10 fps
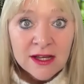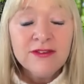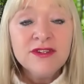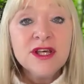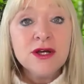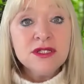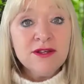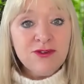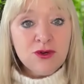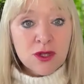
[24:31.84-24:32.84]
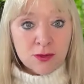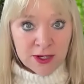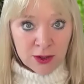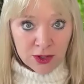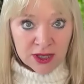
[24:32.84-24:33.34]
For those of you that were
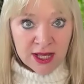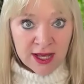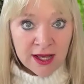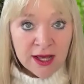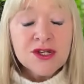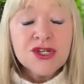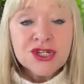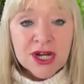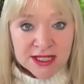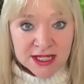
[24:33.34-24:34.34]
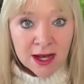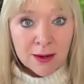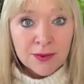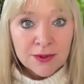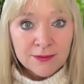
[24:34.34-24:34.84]
not there, shut up.